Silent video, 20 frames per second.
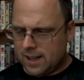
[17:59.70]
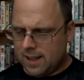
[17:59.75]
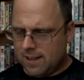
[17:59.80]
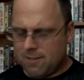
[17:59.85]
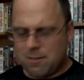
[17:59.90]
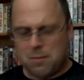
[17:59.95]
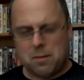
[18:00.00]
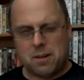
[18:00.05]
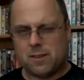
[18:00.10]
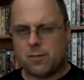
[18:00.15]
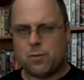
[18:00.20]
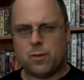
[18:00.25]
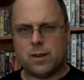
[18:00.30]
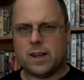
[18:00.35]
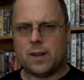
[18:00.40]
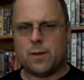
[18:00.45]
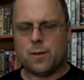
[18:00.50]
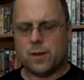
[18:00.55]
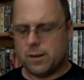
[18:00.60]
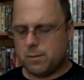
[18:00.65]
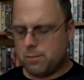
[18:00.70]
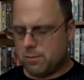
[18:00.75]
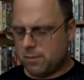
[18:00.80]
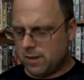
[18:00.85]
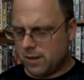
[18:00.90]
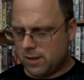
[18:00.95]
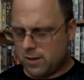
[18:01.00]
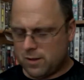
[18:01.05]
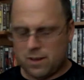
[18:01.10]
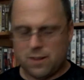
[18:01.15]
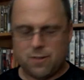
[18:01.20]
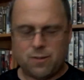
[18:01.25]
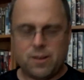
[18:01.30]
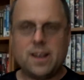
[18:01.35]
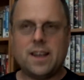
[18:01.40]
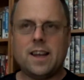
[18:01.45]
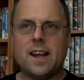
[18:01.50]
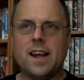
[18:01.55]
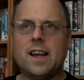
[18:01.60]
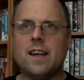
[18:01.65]
for about £20. I
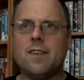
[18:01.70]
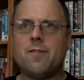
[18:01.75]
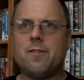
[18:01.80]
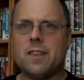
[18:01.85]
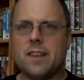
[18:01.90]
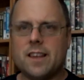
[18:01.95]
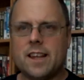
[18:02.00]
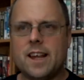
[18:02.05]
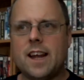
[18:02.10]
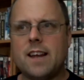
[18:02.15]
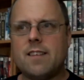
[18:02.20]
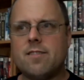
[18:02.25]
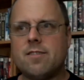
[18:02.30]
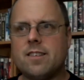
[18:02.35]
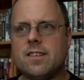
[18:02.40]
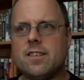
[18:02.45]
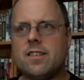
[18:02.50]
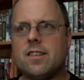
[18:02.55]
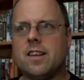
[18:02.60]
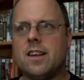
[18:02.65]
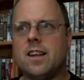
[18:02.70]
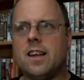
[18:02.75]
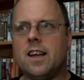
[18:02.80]
think the cartridge